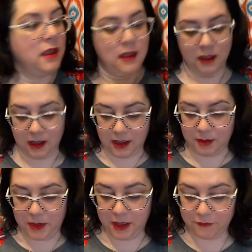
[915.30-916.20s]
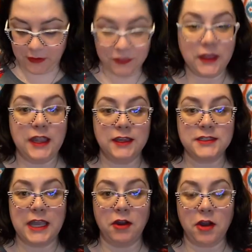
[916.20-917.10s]
Fun thing to
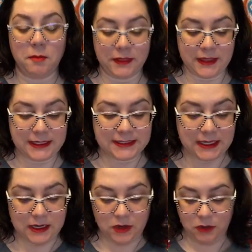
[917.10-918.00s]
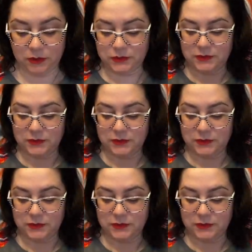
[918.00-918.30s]
carry all my things in, which was